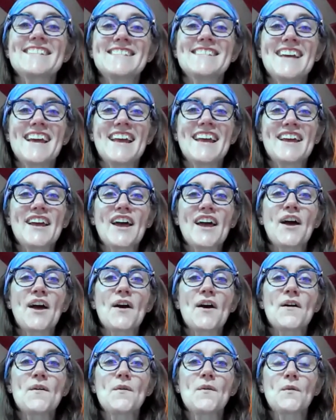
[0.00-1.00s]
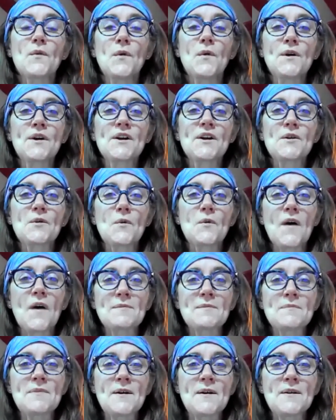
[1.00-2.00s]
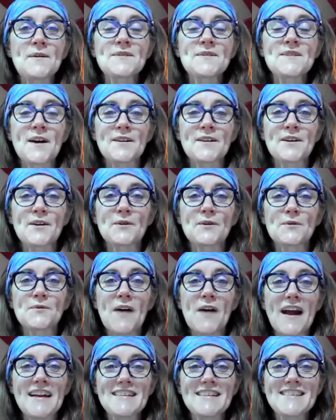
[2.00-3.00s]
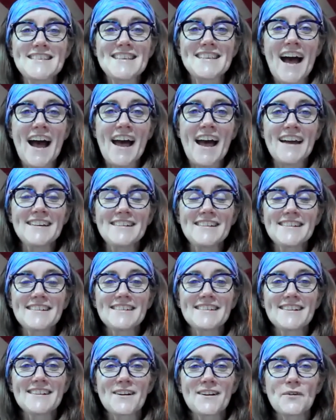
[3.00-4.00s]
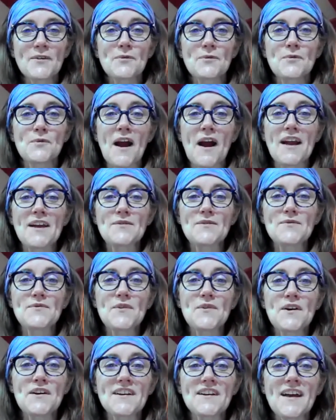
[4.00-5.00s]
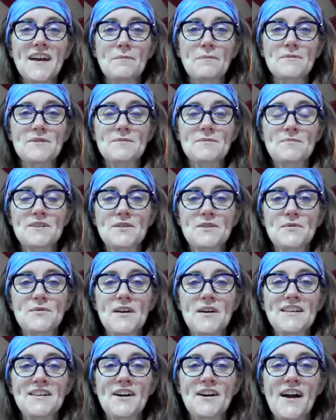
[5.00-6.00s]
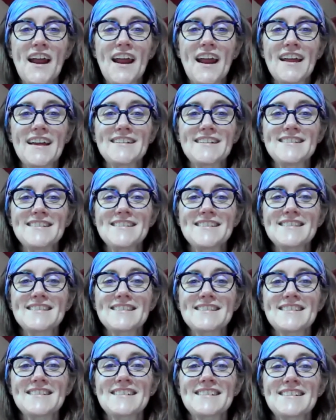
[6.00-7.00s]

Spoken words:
Take warrior one pose on your right side. Right foot comes between your hands.